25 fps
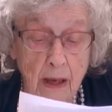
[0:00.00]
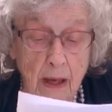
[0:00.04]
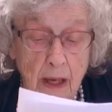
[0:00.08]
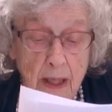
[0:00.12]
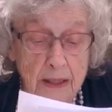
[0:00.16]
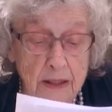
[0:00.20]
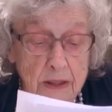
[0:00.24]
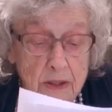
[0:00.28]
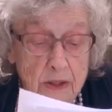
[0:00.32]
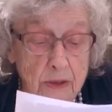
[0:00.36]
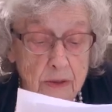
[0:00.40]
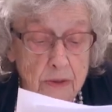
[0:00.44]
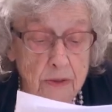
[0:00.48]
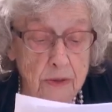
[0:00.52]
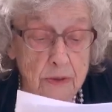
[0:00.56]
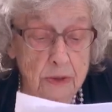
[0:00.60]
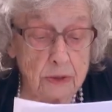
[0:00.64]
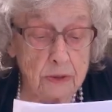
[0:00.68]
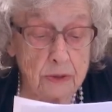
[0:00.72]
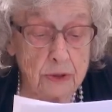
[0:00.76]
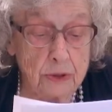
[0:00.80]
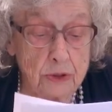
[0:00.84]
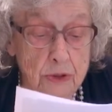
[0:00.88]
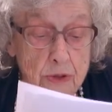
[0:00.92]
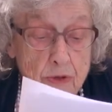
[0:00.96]
I, too,
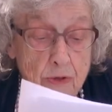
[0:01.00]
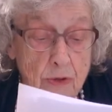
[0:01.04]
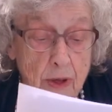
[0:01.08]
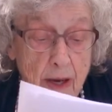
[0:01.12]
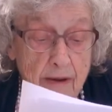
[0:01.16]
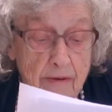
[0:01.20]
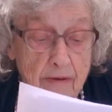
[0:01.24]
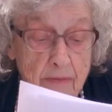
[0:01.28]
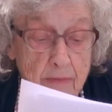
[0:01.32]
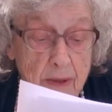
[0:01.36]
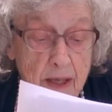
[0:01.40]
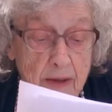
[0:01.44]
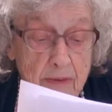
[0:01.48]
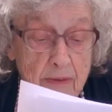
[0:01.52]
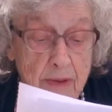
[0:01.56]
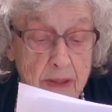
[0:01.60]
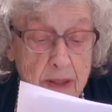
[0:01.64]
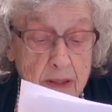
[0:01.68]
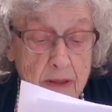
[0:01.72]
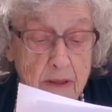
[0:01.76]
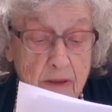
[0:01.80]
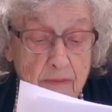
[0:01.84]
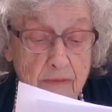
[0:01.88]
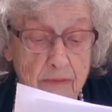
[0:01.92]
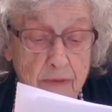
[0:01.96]
used to drive my
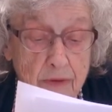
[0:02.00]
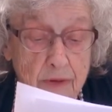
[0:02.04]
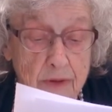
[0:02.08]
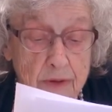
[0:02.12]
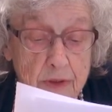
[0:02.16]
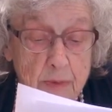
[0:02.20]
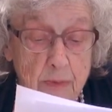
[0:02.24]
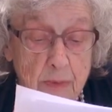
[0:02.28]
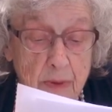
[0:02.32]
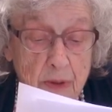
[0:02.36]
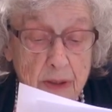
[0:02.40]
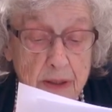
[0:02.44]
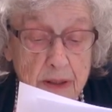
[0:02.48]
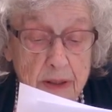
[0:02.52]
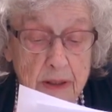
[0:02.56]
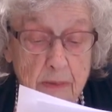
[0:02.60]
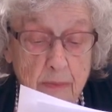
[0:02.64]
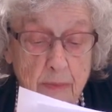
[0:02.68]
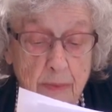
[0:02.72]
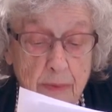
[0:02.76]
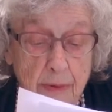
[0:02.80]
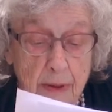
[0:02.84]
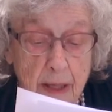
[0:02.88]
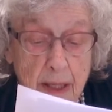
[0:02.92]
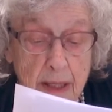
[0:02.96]
red convertible in
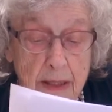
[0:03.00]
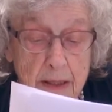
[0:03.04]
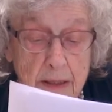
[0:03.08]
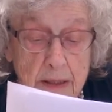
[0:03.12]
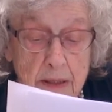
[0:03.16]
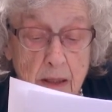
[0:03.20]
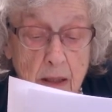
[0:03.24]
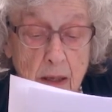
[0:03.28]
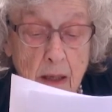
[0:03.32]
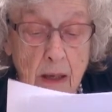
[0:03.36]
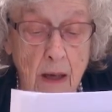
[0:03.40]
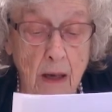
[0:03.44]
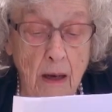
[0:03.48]
the parade,